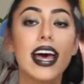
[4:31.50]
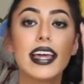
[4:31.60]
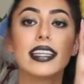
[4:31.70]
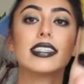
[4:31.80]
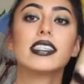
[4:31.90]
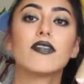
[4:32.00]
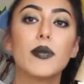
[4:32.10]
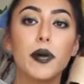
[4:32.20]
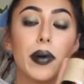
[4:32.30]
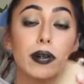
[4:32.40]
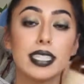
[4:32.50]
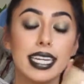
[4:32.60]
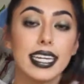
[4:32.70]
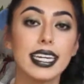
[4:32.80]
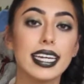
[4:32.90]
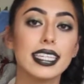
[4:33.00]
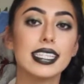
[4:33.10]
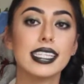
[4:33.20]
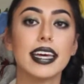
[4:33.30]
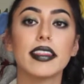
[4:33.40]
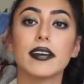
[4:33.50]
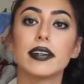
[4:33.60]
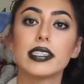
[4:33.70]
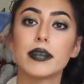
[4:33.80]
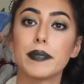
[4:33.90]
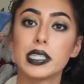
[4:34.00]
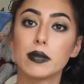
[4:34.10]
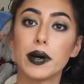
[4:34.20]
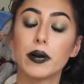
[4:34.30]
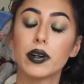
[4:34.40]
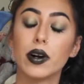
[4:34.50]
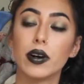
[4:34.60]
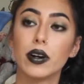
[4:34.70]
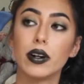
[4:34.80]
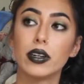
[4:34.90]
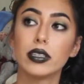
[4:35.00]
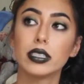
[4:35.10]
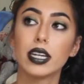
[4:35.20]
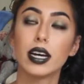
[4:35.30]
This is from a boutique in San Luis Obispo called